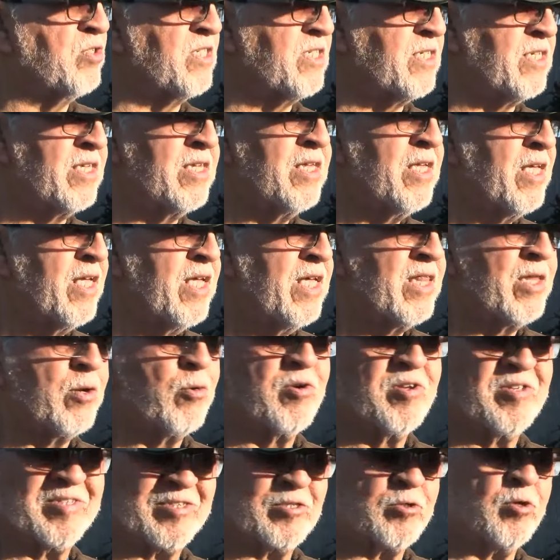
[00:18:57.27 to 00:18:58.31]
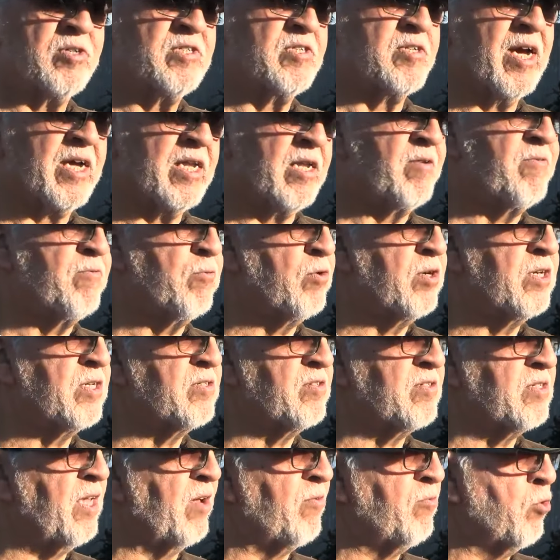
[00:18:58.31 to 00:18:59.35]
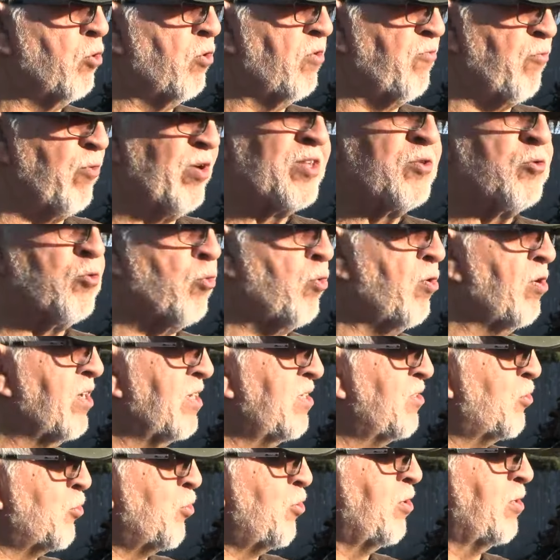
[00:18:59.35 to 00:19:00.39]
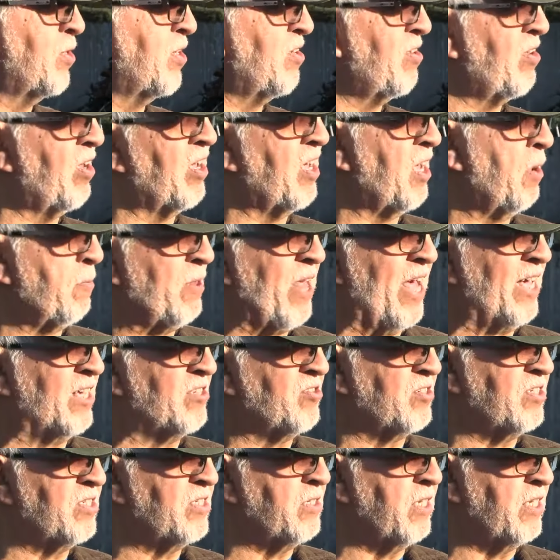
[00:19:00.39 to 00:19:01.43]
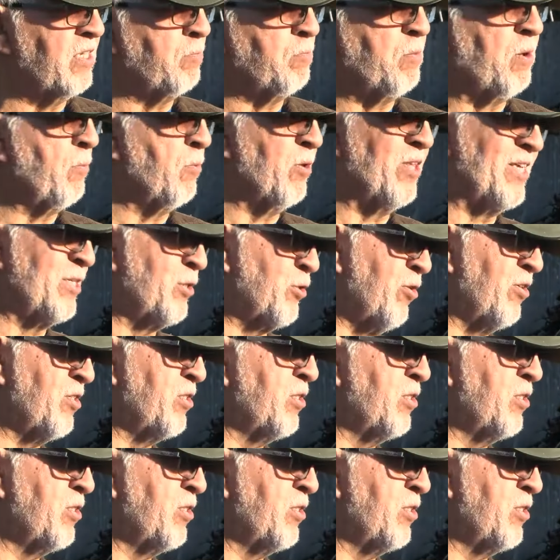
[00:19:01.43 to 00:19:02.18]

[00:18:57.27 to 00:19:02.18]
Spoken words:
and they were so excited for us. And I've told friends who were concerned because they kept asking, and people at church.